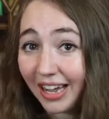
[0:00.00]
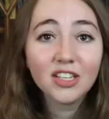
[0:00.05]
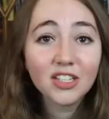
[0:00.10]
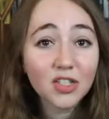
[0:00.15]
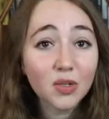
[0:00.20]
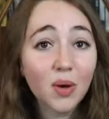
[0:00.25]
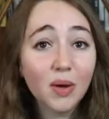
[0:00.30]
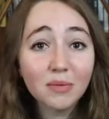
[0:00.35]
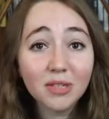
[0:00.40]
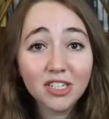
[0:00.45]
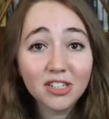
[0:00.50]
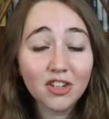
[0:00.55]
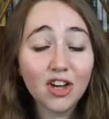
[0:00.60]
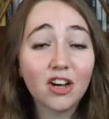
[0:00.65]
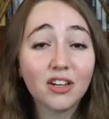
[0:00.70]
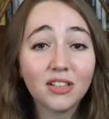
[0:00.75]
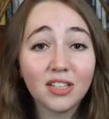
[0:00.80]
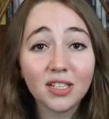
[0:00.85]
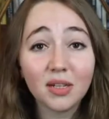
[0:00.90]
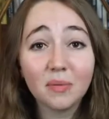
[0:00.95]
So I'm going to talk
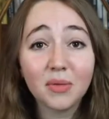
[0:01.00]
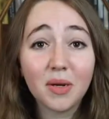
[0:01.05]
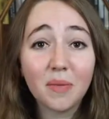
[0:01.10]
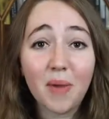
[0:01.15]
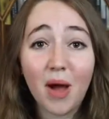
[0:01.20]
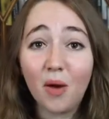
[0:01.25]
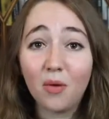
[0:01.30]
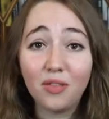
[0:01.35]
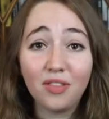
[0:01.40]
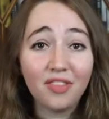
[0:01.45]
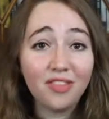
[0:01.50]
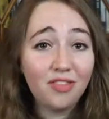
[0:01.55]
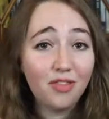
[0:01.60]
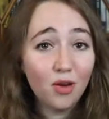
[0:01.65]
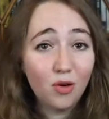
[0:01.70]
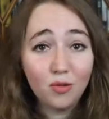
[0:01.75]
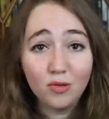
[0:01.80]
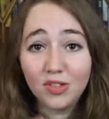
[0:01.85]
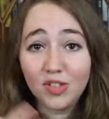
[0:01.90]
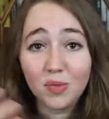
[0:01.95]
a little bit about
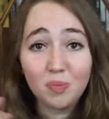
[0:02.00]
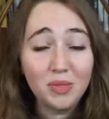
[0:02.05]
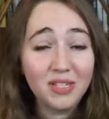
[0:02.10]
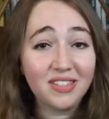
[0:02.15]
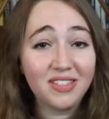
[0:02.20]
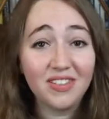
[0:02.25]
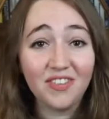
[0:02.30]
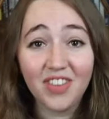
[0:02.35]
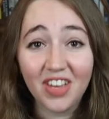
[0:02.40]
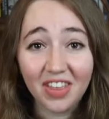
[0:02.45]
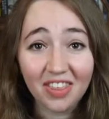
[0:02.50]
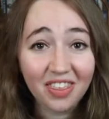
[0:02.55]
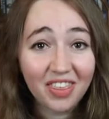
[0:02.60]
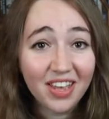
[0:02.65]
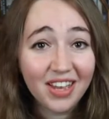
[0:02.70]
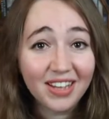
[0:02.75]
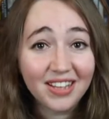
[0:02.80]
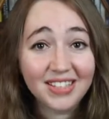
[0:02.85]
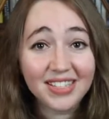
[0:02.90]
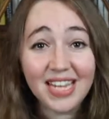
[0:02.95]
those specific things,